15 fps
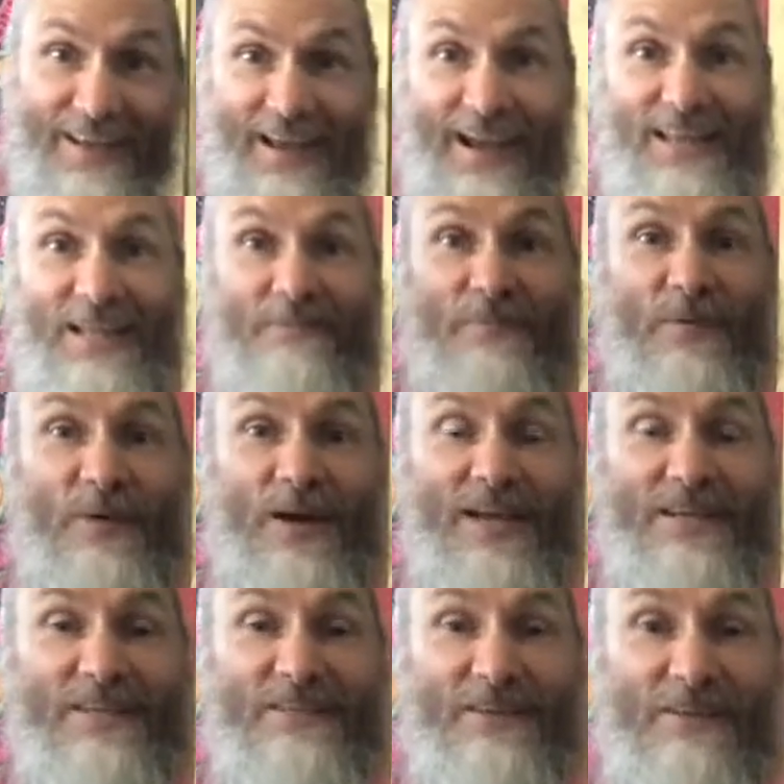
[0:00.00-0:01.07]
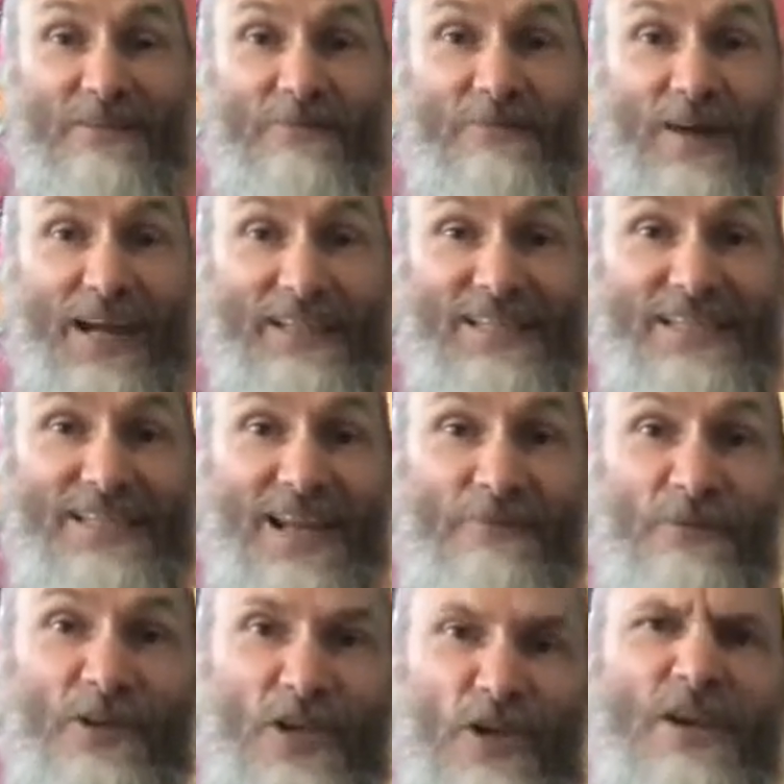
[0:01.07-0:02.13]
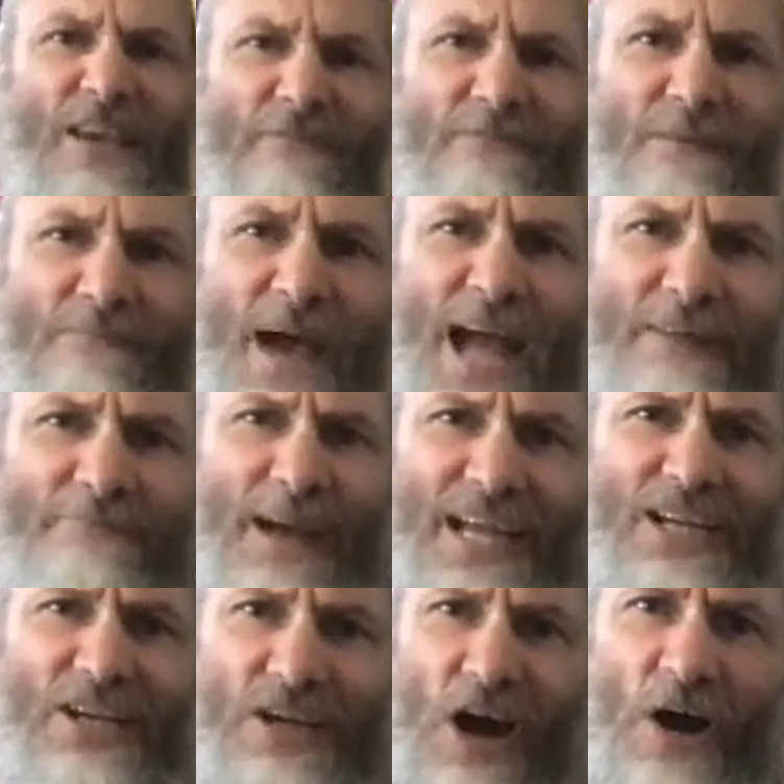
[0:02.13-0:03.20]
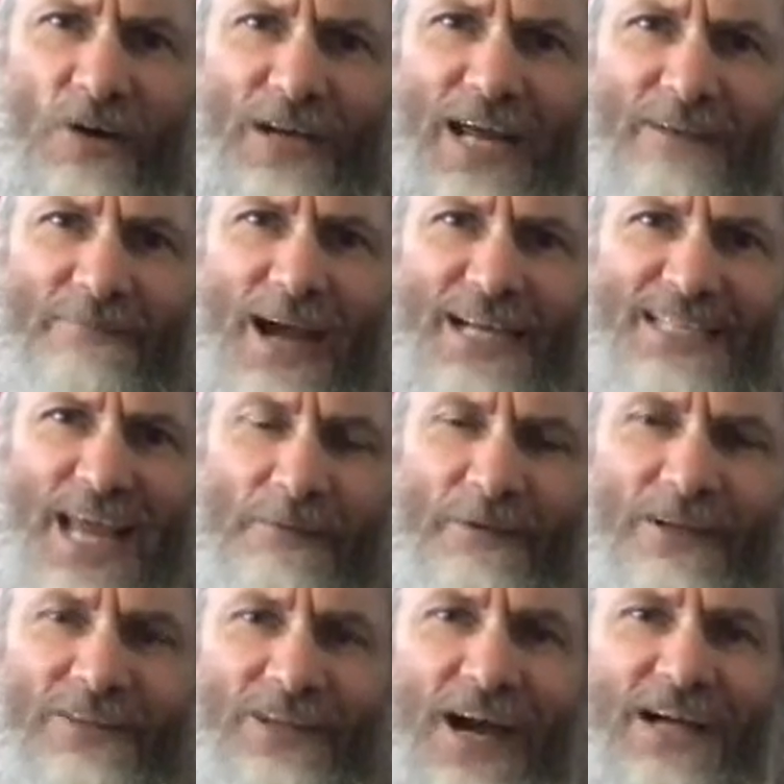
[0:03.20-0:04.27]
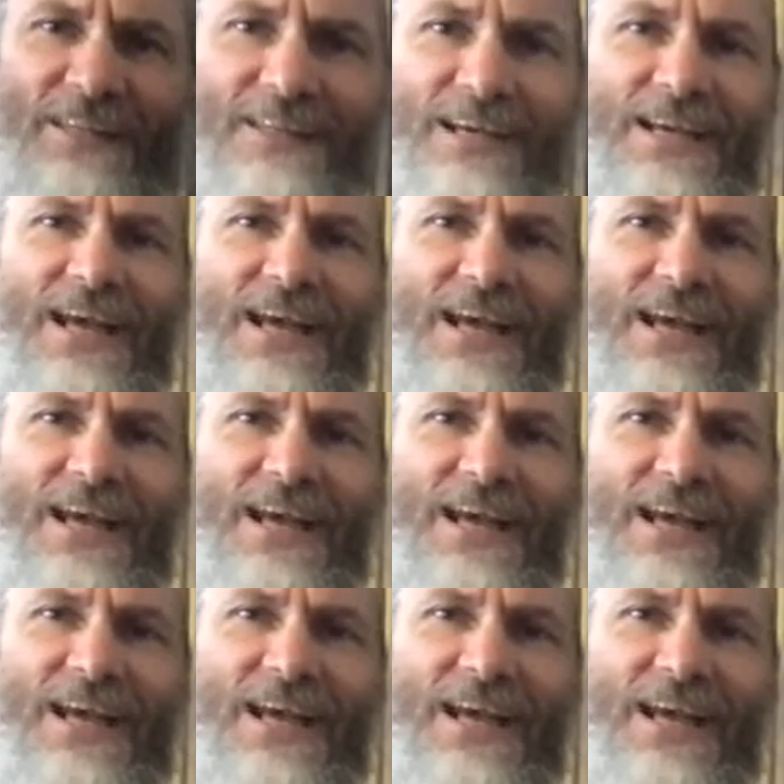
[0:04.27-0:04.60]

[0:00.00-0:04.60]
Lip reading: And the boy finally said, "Will you give me back my goat and my tablecloth?"